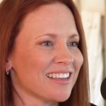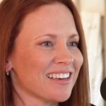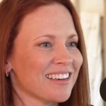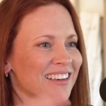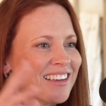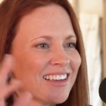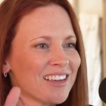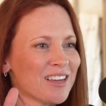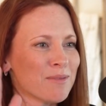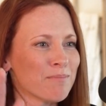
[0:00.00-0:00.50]
the
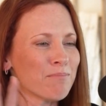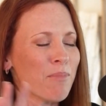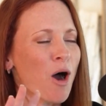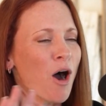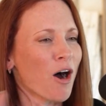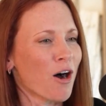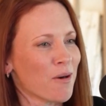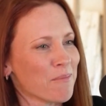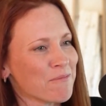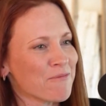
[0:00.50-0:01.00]

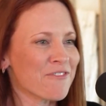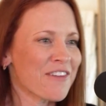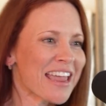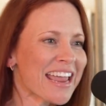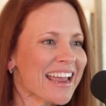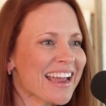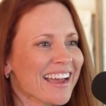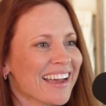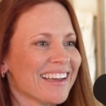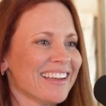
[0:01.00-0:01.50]
palm
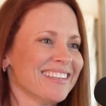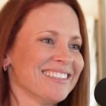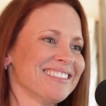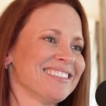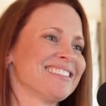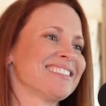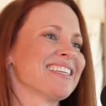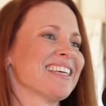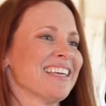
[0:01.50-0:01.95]
fans.